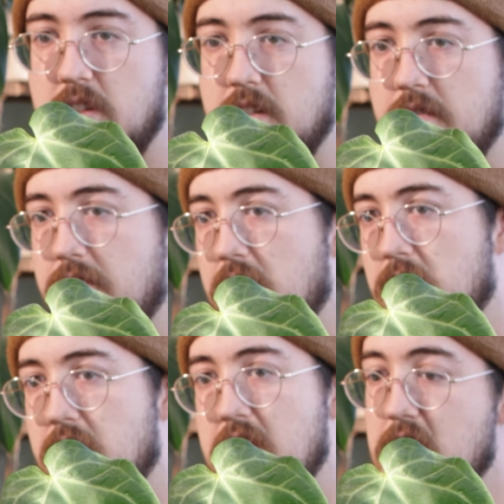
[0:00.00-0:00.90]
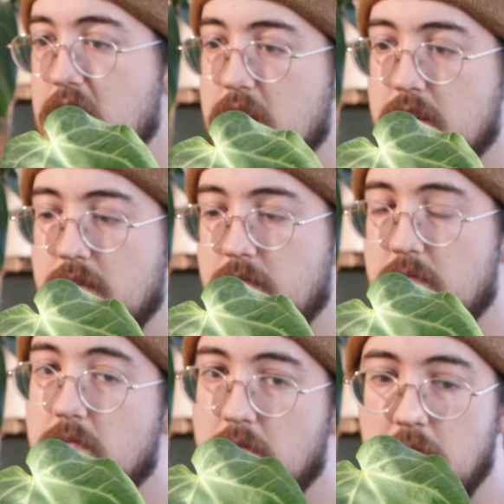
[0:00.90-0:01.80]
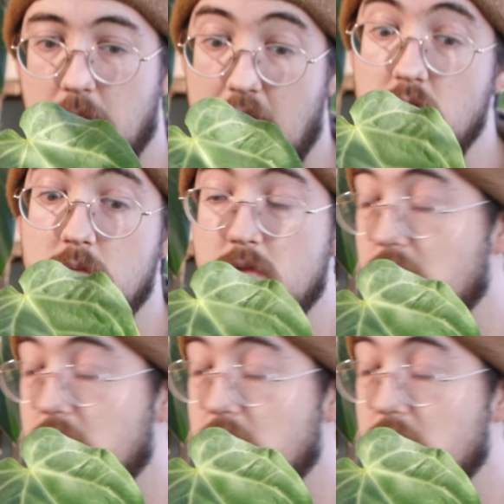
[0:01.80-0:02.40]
to 50. My room